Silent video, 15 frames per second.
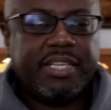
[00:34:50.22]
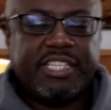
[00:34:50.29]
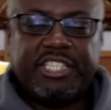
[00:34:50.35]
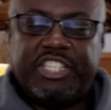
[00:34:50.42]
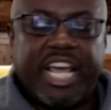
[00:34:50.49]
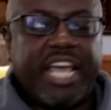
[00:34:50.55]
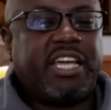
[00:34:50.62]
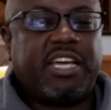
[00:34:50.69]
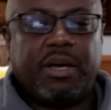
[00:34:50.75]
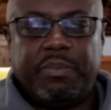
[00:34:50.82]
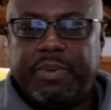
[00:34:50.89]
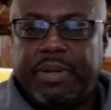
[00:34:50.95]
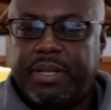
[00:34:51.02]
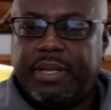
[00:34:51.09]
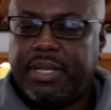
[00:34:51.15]

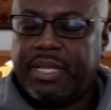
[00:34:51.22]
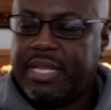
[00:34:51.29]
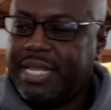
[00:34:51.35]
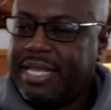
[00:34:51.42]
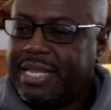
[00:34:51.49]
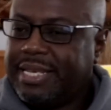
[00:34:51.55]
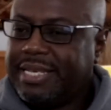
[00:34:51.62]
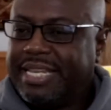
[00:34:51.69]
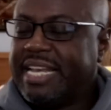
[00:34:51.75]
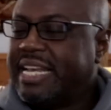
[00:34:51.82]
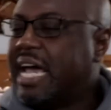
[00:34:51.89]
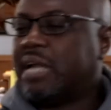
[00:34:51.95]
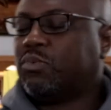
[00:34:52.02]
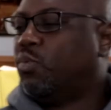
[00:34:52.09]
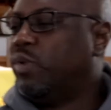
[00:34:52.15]
Jacob did
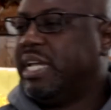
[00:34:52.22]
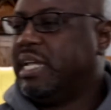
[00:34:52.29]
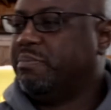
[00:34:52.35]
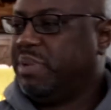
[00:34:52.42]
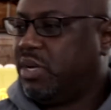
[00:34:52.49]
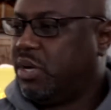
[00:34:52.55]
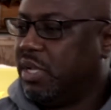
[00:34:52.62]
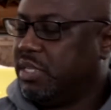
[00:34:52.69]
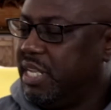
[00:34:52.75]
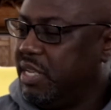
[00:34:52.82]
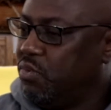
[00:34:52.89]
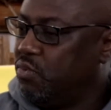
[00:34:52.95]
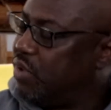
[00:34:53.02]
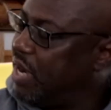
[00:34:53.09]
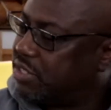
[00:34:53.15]
not win because
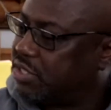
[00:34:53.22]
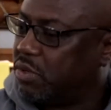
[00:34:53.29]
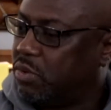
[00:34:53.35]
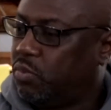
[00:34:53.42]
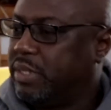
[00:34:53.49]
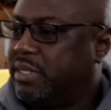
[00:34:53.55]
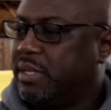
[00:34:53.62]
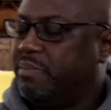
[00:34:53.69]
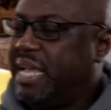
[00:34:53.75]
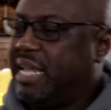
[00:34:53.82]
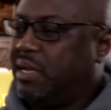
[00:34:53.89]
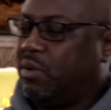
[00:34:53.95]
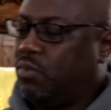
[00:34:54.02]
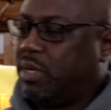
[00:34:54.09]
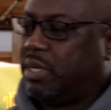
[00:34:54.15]
he wrestled with the
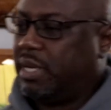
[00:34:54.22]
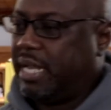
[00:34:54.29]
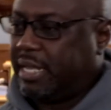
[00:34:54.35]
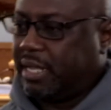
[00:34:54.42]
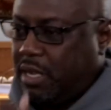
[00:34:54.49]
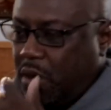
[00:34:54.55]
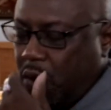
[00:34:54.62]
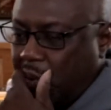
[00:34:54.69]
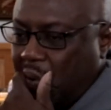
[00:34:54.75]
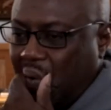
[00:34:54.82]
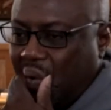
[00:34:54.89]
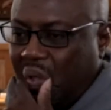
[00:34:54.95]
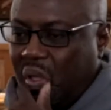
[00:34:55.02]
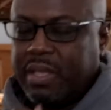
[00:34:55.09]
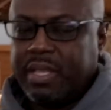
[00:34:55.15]
man and wouldn't let go.
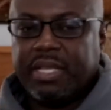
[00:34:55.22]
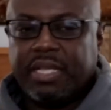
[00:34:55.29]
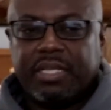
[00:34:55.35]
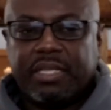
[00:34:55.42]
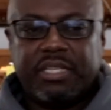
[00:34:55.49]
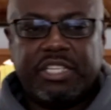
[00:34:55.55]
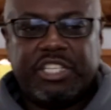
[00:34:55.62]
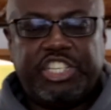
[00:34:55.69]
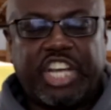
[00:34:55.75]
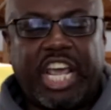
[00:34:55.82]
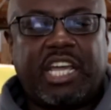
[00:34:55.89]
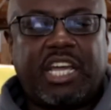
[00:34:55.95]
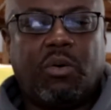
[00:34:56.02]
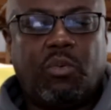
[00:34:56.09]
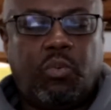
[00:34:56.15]

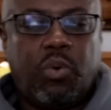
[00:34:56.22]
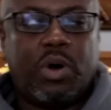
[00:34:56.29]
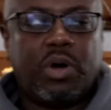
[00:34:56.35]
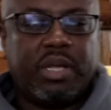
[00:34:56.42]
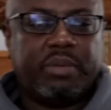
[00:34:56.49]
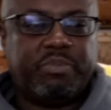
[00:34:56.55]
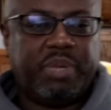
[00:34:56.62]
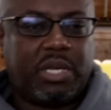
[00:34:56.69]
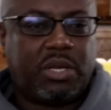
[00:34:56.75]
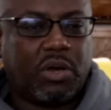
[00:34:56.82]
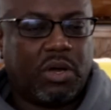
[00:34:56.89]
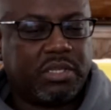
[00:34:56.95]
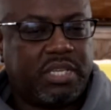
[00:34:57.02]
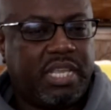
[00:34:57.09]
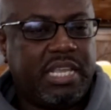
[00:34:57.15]
Jacob won
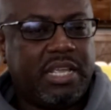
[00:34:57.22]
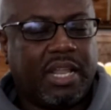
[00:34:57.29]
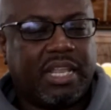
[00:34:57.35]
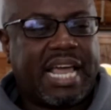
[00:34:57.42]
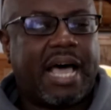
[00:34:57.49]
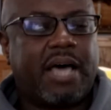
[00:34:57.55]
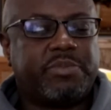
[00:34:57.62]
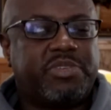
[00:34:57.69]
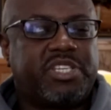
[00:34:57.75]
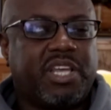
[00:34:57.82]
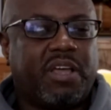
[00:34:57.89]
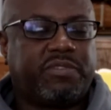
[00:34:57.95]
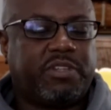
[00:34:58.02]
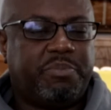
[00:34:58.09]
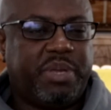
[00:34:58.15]
because he allowed
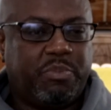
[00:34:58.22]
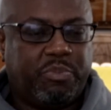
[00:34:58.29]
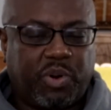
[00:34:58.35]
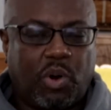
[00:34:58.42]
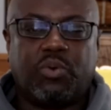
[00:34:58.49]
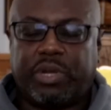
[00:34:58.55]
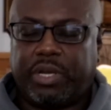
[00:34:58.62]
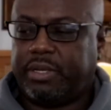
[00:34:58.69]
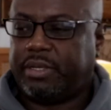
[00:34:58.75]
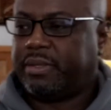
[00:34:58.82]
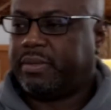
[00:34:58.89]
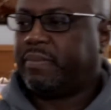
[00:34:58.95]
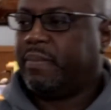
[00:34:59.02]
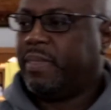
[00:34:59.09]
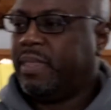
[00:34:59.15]
himself to be broken.
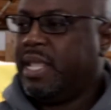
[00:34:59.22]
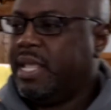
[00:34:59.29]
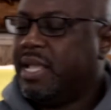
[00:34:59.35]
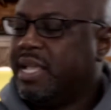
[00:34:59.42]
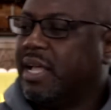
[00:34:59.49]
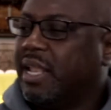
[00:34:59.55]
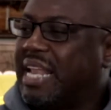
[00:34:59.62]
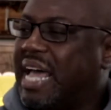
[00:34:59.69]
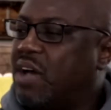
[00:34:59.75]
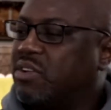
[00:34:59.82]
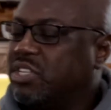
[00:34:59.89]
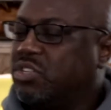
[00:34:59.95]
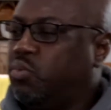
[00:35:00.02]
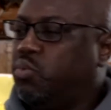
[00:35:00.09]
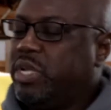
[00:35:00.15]
He allowed
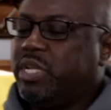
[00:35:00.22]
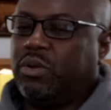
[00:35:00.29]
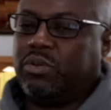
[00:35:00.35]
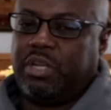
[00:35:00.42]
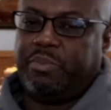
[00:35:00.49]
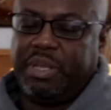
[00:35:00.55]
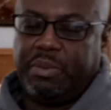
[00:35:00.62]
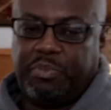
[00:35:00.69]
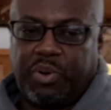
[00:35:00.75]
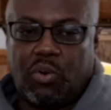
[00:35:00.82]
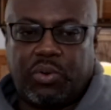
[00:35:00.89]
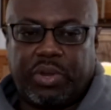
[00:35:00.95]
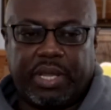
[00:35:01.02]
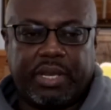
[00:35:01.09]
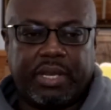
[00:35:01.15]
his will to be
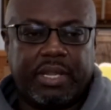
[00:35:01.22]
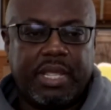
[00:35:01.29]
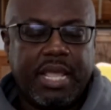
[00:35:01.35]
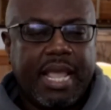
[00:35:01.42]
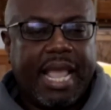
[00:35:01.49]
broken.